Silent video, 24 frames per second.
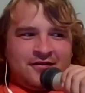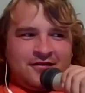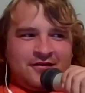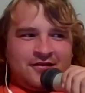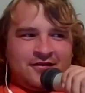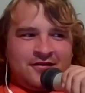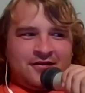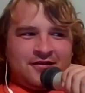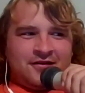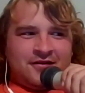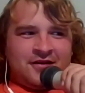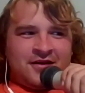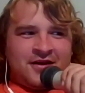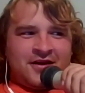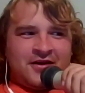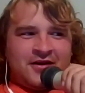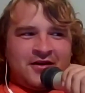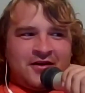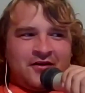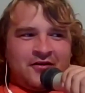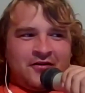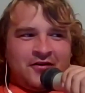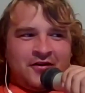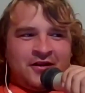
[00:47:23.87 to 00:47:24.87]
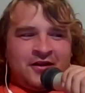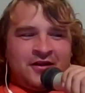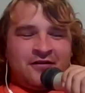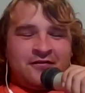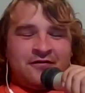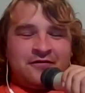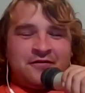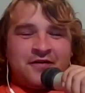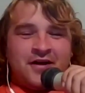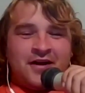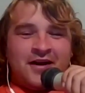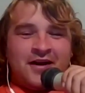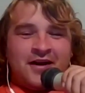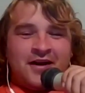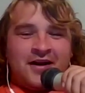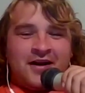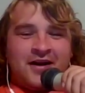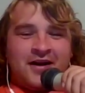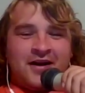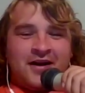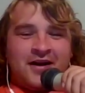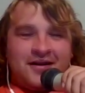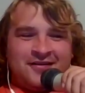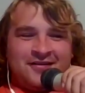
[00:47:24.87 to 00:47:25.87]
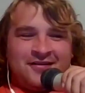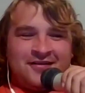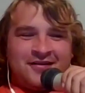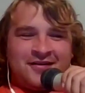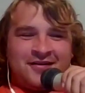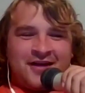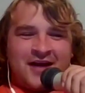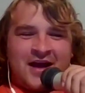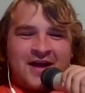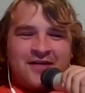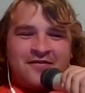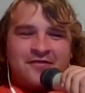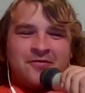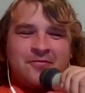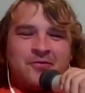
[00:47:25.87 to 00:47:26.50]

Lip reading: On the front end, I